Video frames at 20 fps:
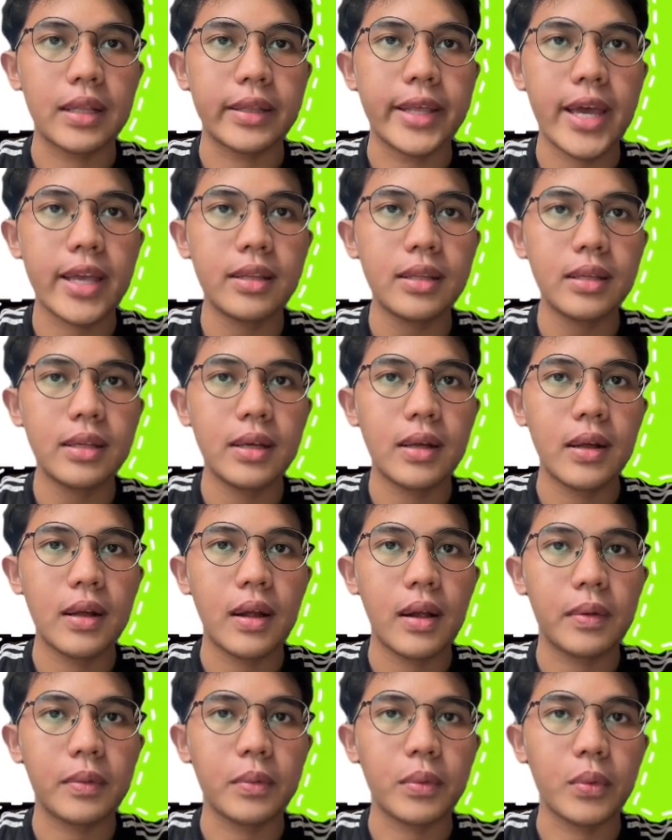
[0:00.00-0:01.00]
Then
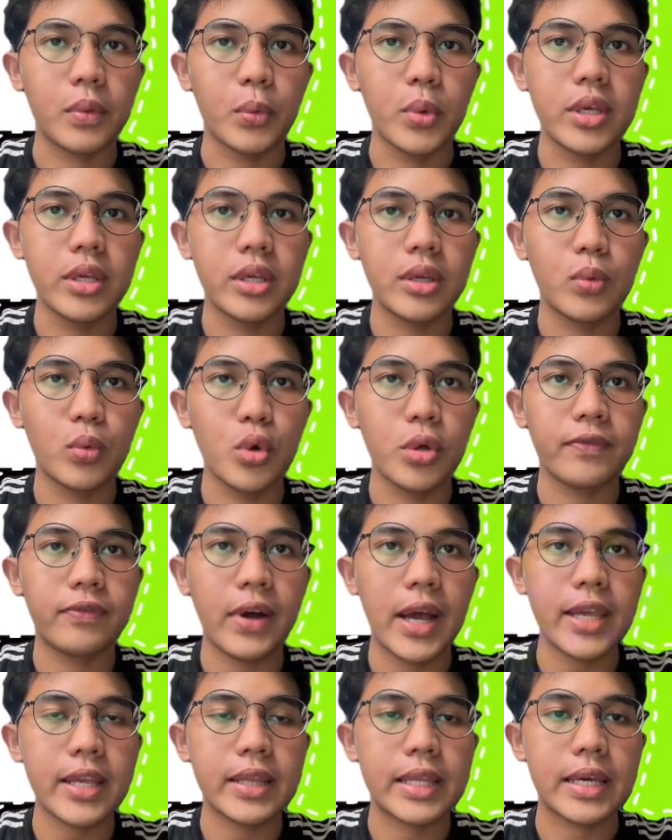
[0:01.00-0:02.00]
we would
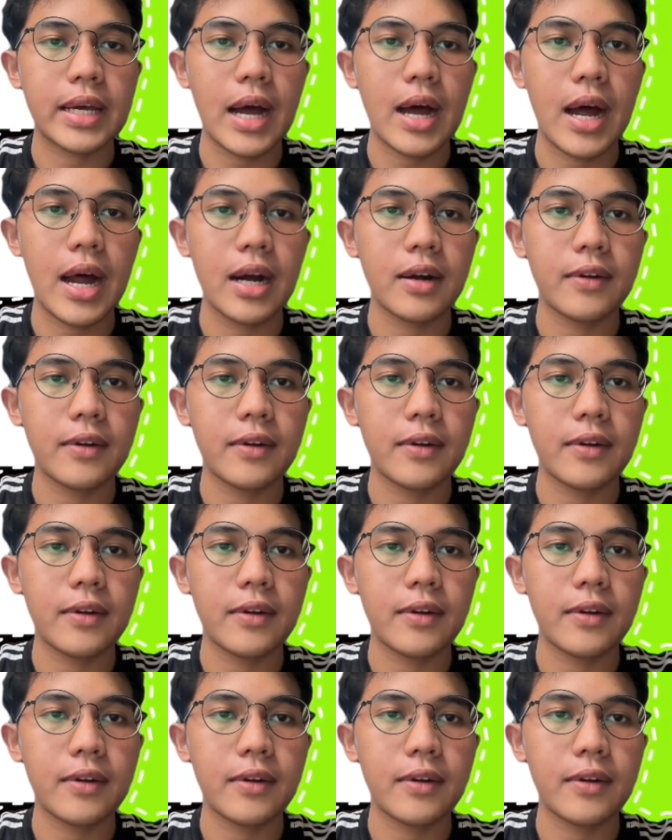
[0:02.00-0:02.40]
find the R